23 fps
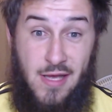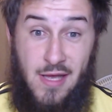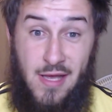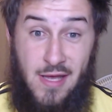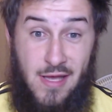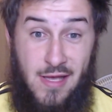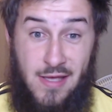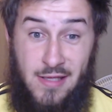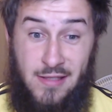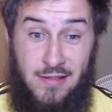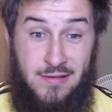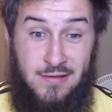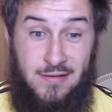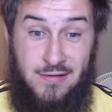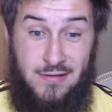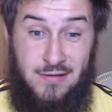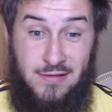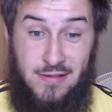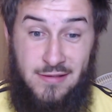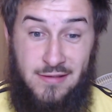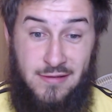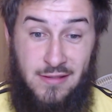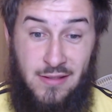and it
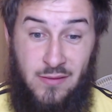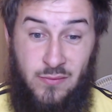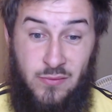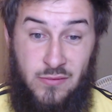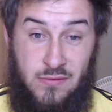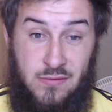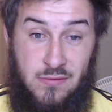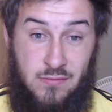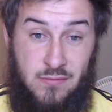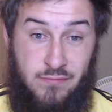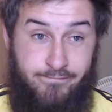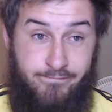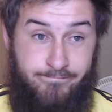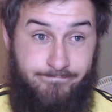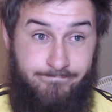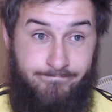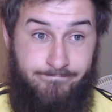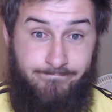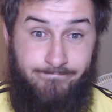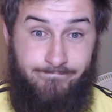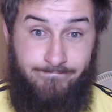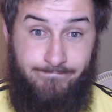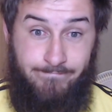doesn't happen.
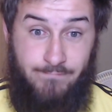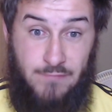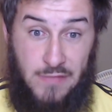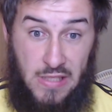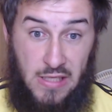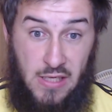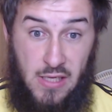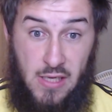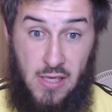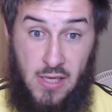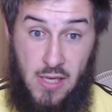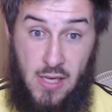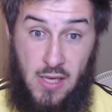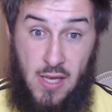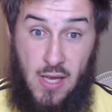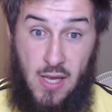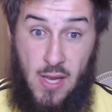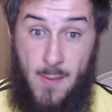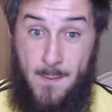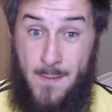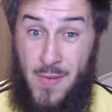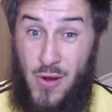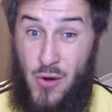
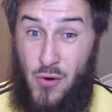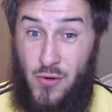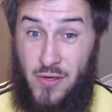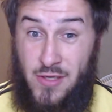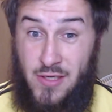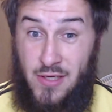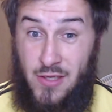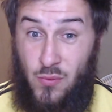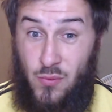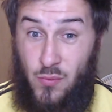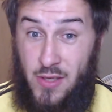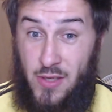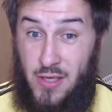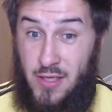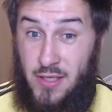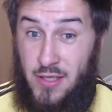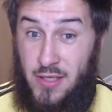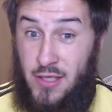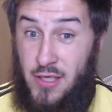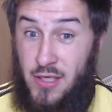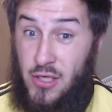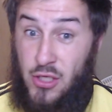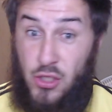America,
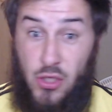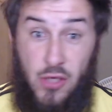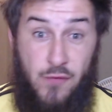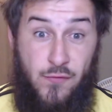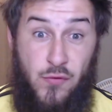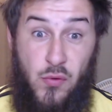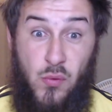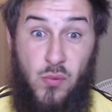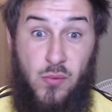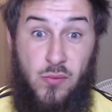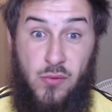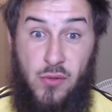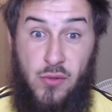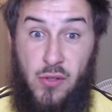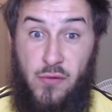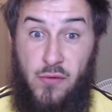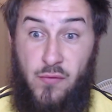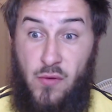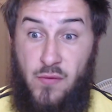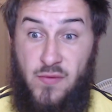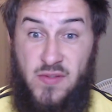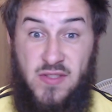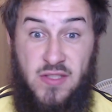where if you
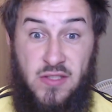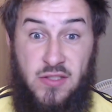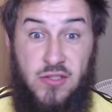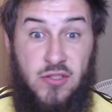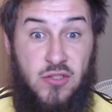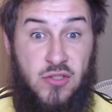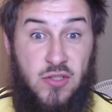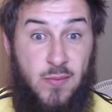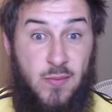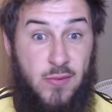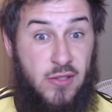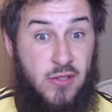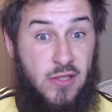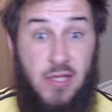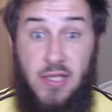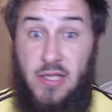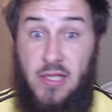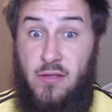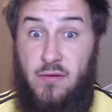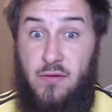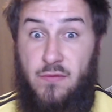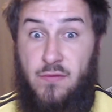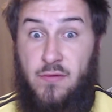have citizenship and you
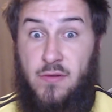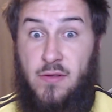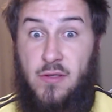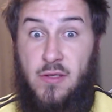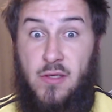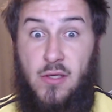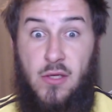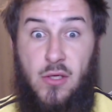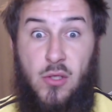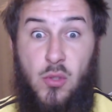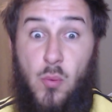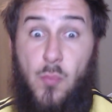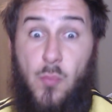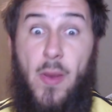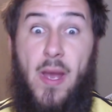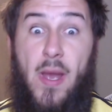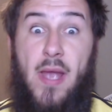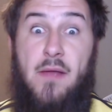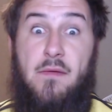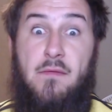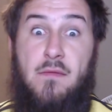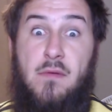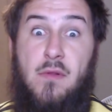leave, you
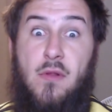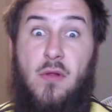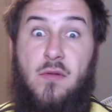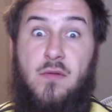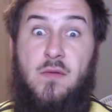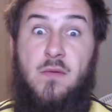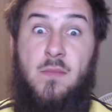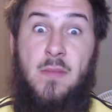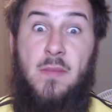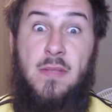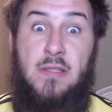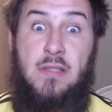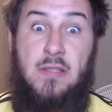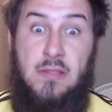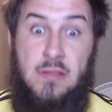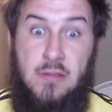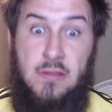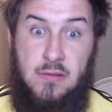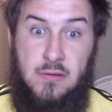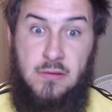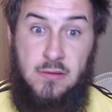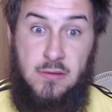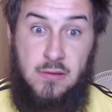pay lots of money.